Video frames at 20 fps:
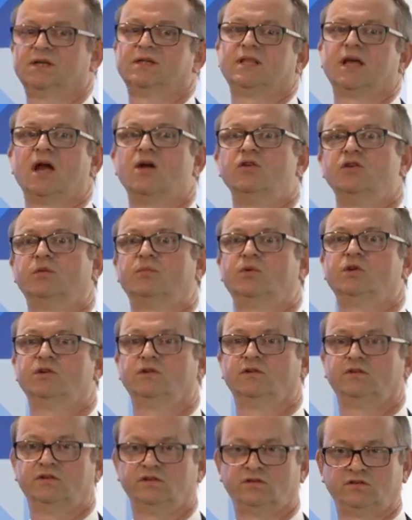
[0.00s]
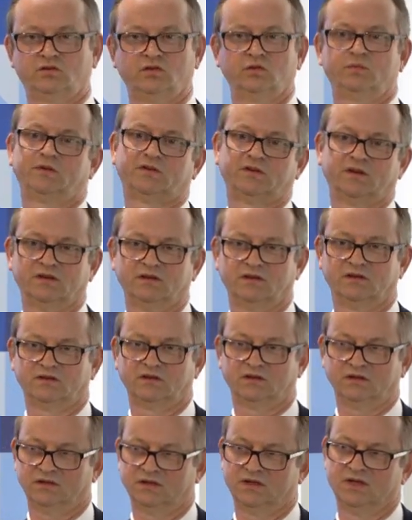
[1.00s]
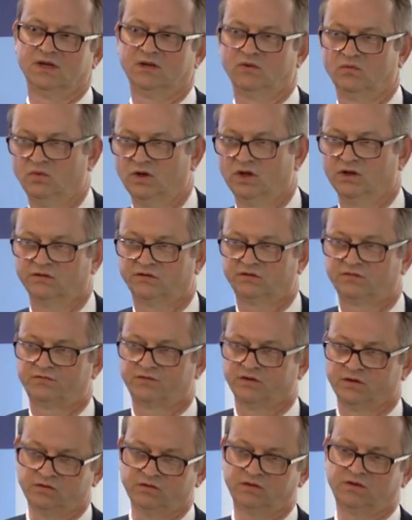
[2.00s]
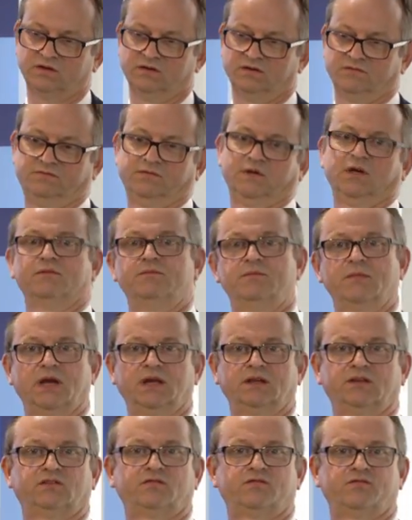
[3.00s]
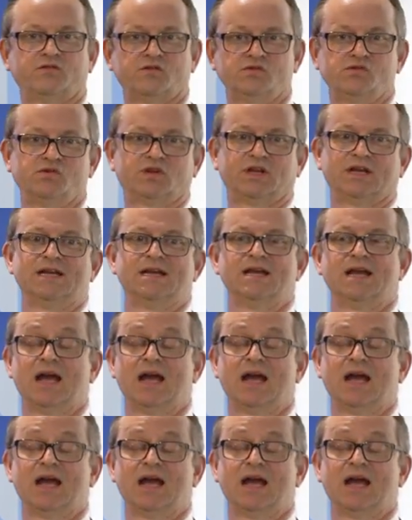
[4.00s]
and that only produces 2% of the world's food, of, of man's food,